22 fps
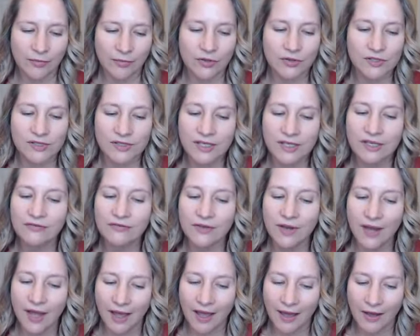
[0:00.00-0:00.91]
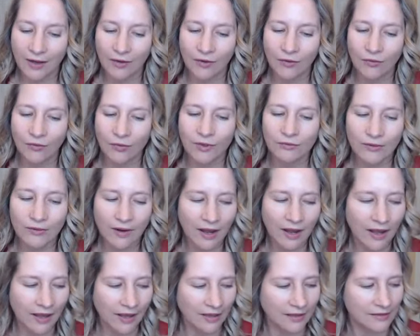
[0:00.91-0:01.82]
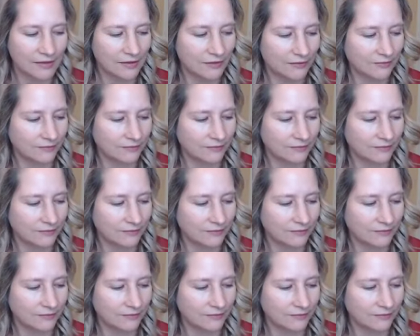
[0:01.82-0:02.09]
Perceive now, we rise.